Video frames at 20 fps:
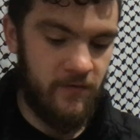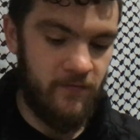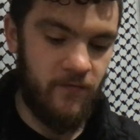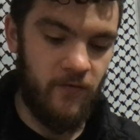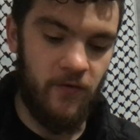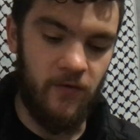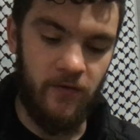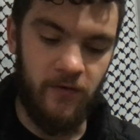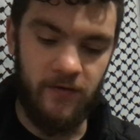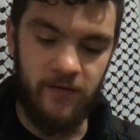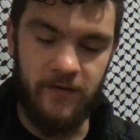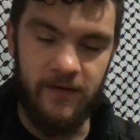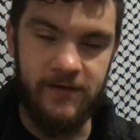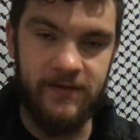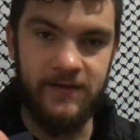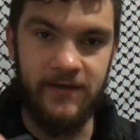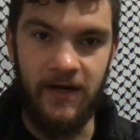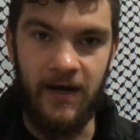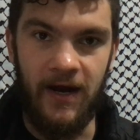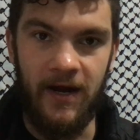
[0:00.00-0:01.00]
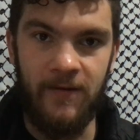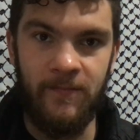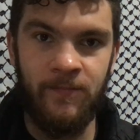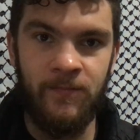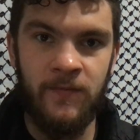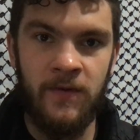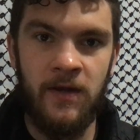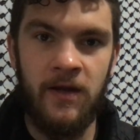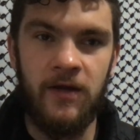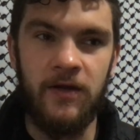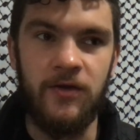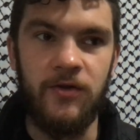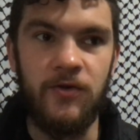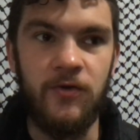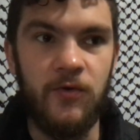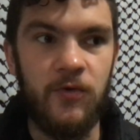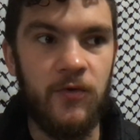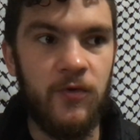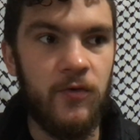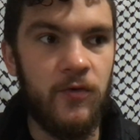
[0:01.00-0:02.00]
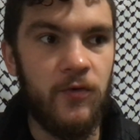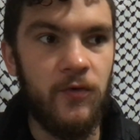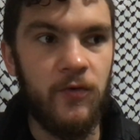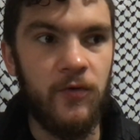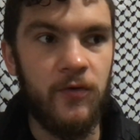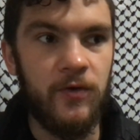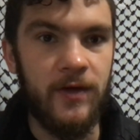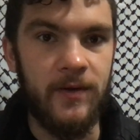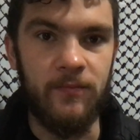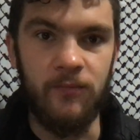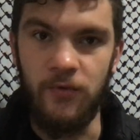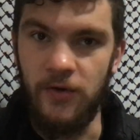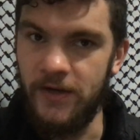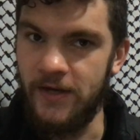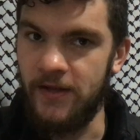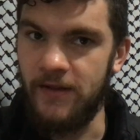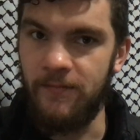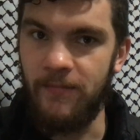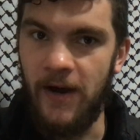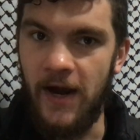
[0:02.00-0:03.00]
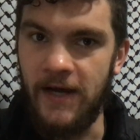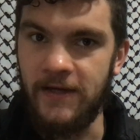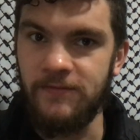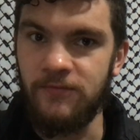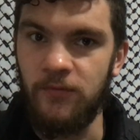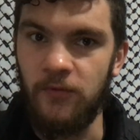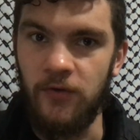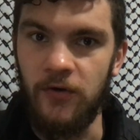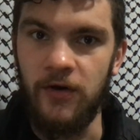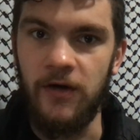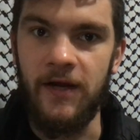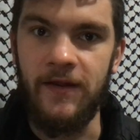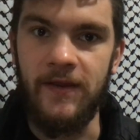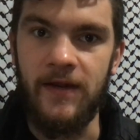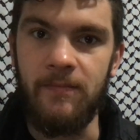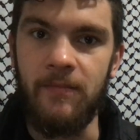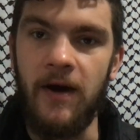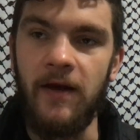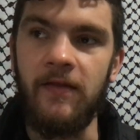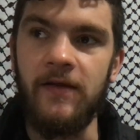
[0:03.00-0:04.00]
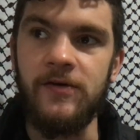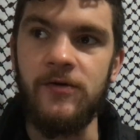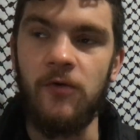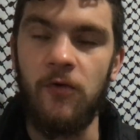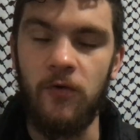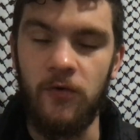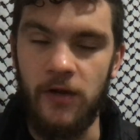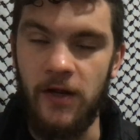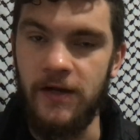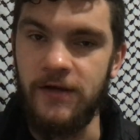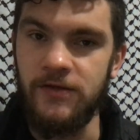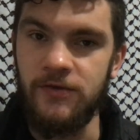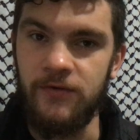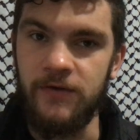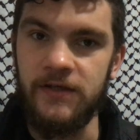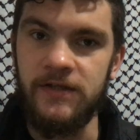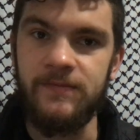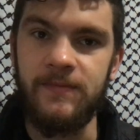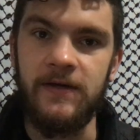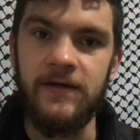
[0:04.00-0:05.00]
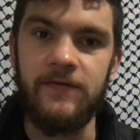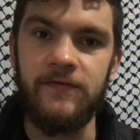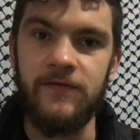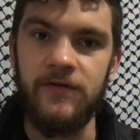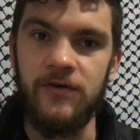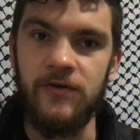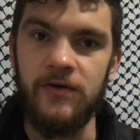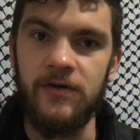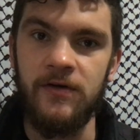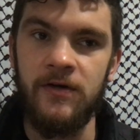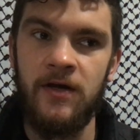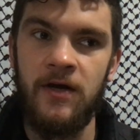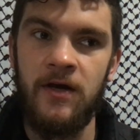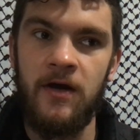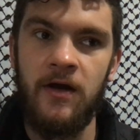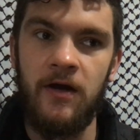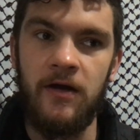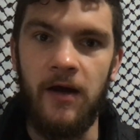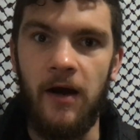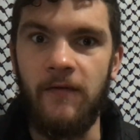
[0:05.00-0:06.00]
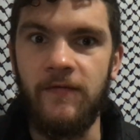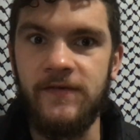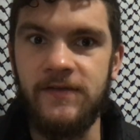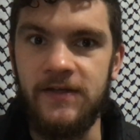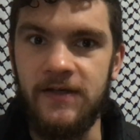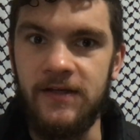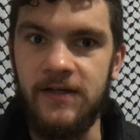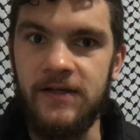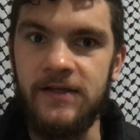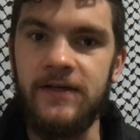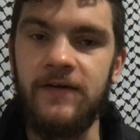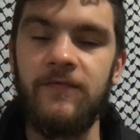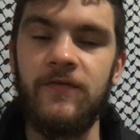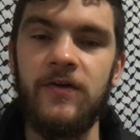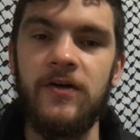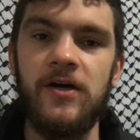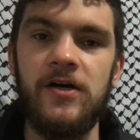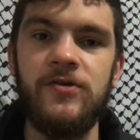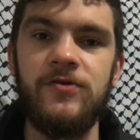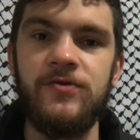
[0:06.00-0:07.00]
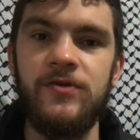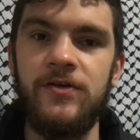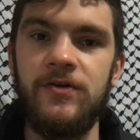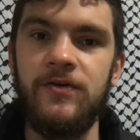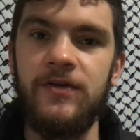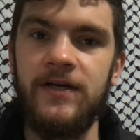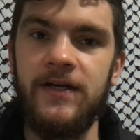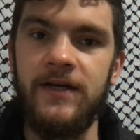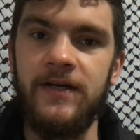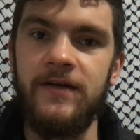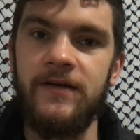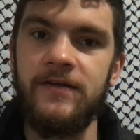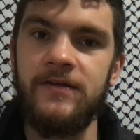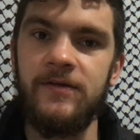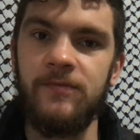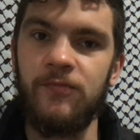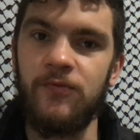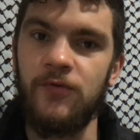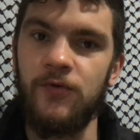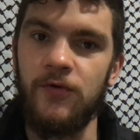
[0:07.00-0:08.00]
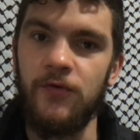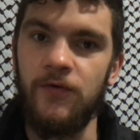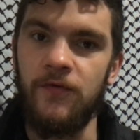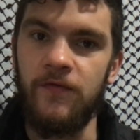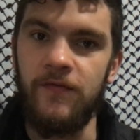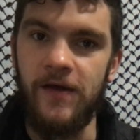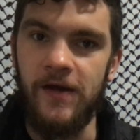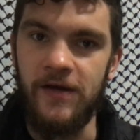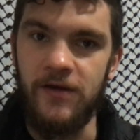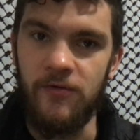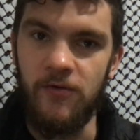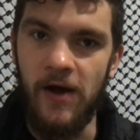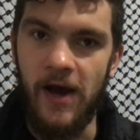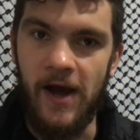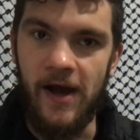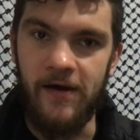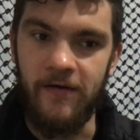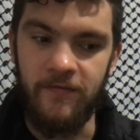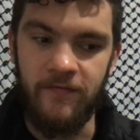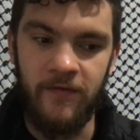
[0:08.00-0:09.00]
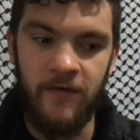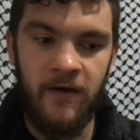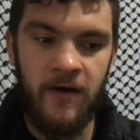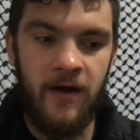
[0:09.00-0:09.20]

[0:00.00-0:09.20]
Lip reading: for this guy, you can bring in the passport and they might let you hold on to it, especially if you're obviously in a different country. You need to prove that you have